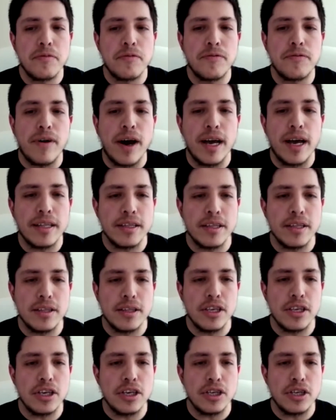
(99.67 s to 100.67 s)
find a
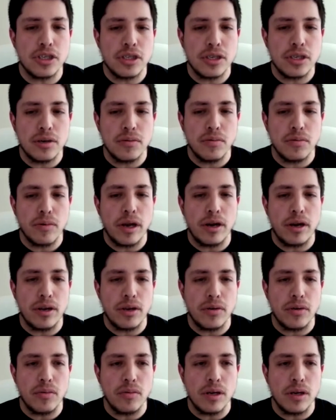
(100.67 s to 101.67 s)
niche where
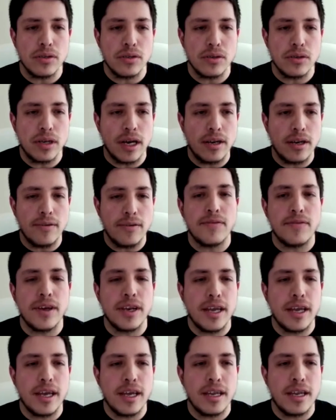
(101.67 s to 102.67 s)
you want to kind of fit
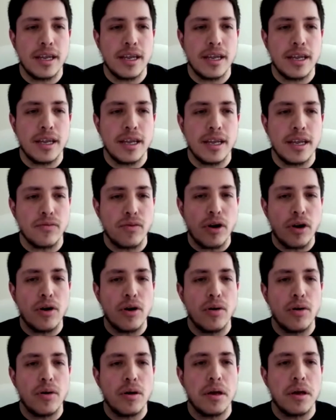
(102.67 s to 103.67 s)
in and
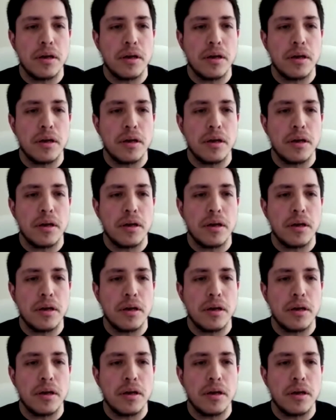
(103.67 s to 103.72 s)
grow